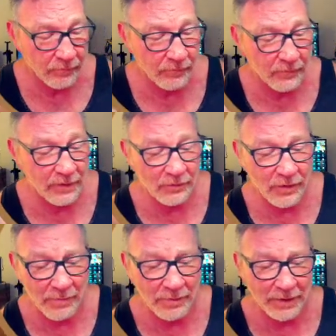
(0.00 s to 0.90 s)
And this
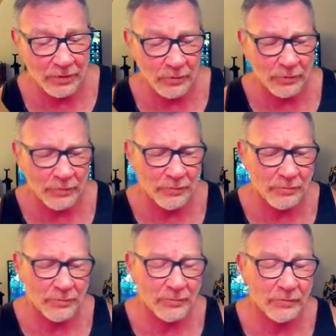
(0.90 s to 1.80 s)
hoplite gold
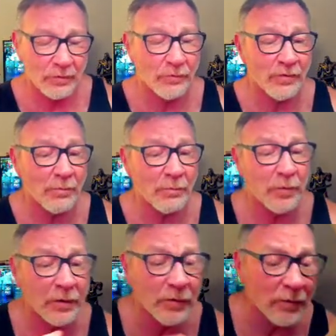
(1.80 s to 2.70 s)
turns out
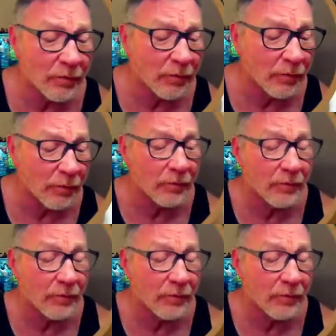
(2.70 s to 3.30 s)
pretty good too.